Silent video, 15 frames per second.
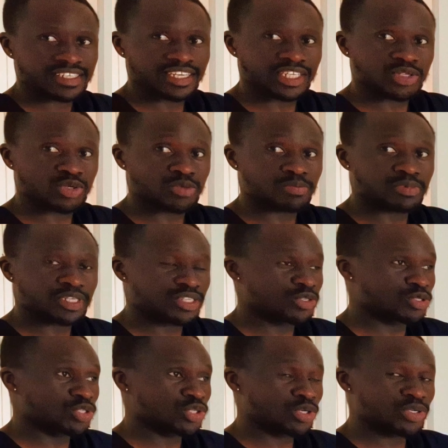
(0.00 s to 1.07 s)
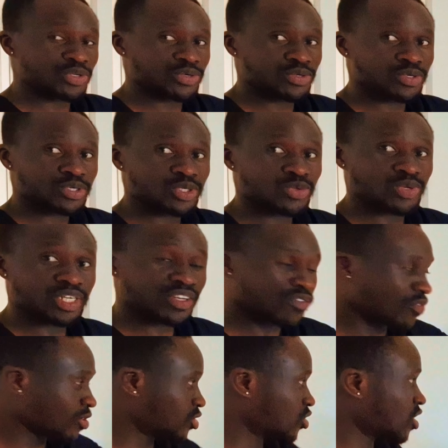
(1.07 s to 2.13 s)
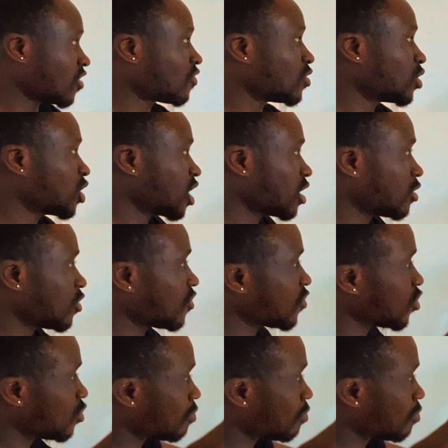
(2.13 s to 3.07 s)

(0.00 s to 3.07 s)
it will show you 20 volts. If you